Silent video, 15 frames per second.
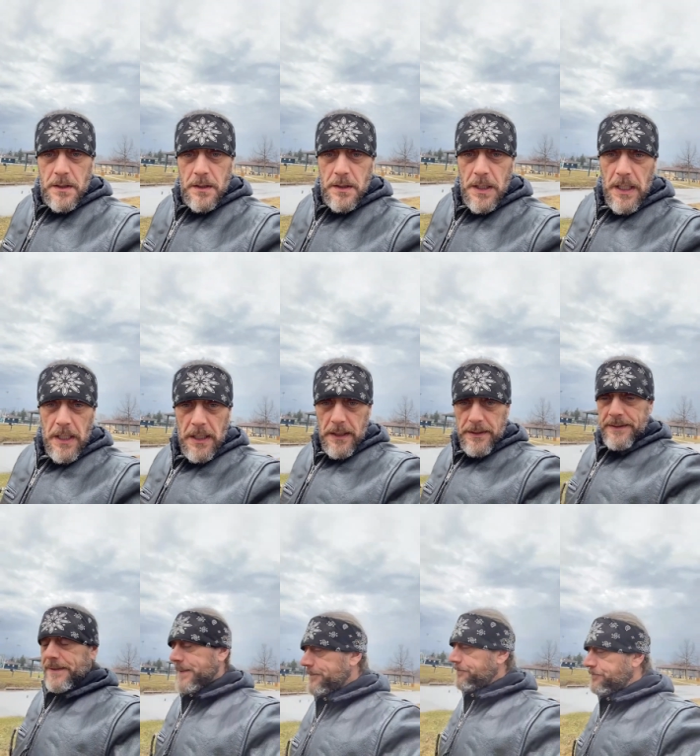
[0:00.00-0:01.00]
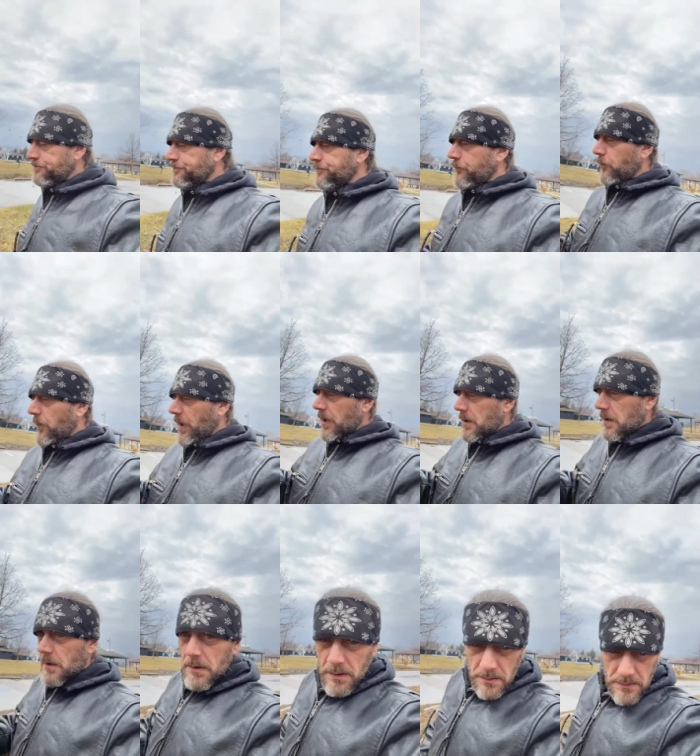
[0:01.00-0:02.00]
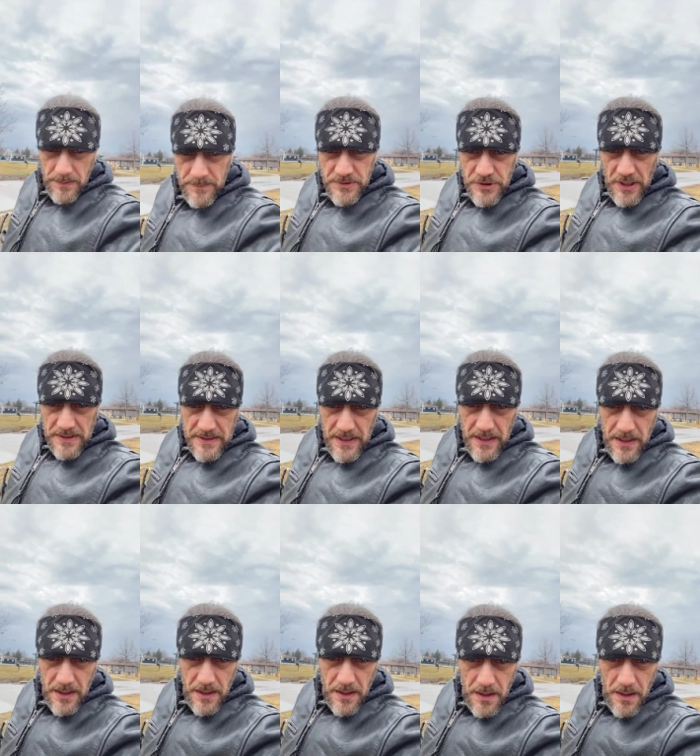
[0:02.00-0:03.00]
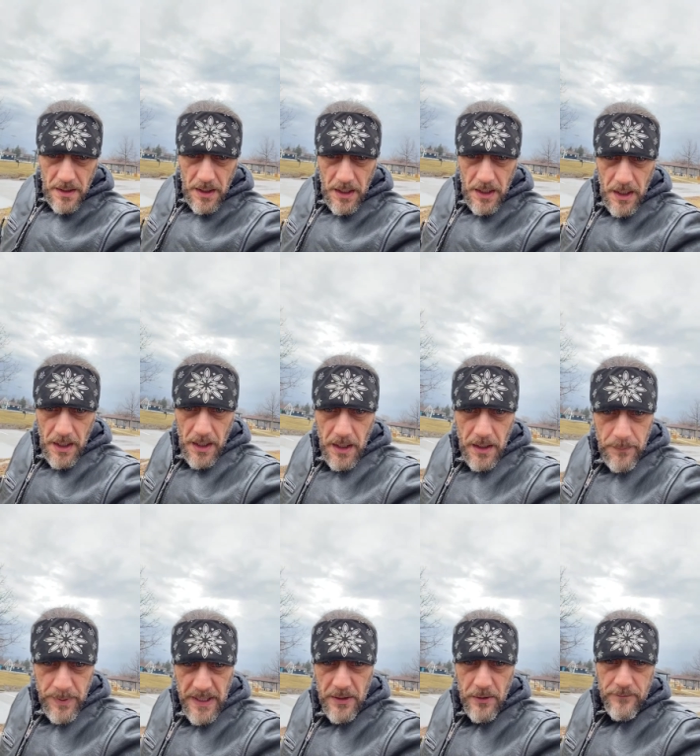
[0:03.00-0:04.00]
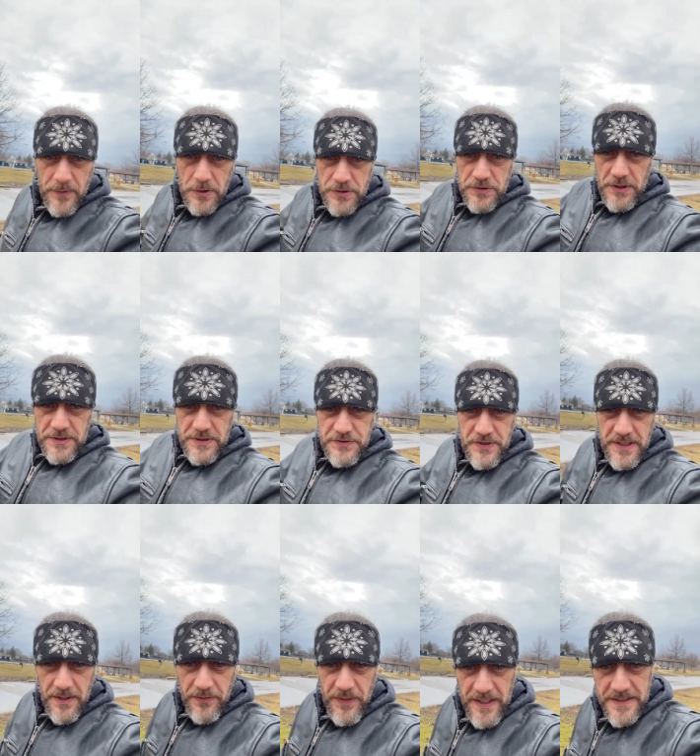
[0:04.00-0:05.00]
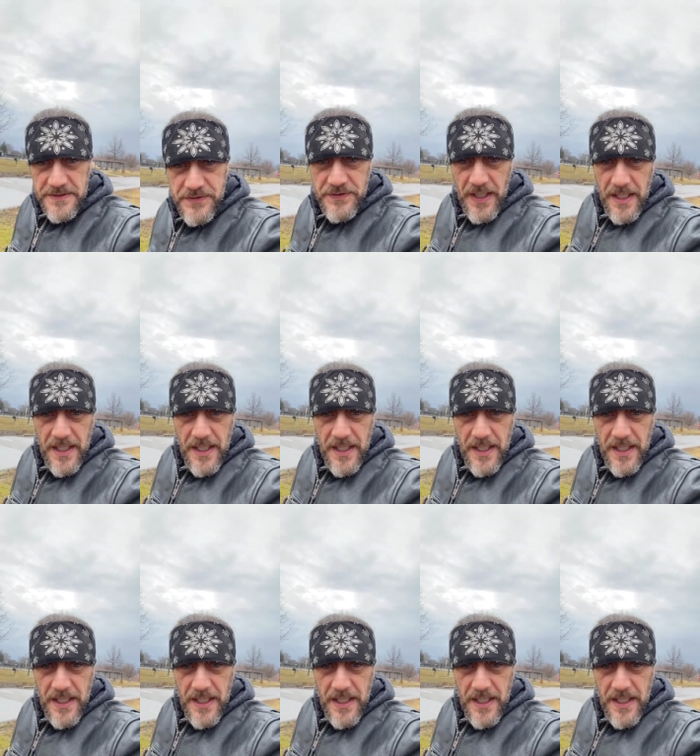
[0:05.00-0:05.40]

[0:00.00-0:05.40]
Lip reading: let me check that. Panoverse, good to see you. Thanks.